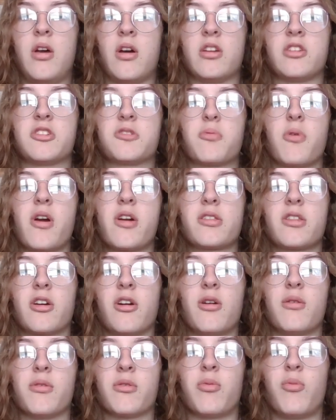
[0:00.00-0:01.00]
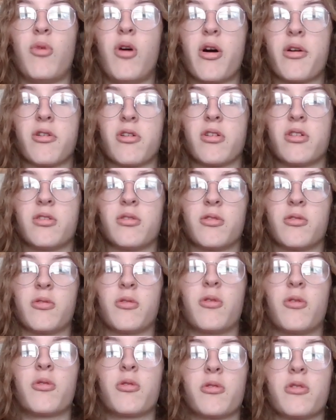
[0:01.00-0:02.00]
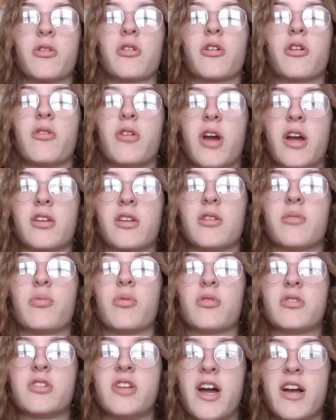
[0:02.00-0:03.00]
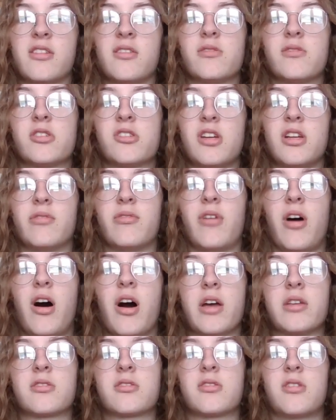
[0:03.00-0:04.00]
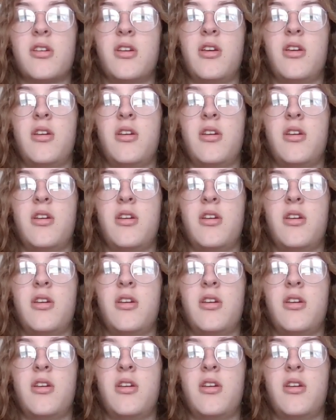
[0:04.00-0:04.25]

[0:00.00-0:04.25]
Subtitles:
and spraying the goat with water in order to create a protective sheet of ice.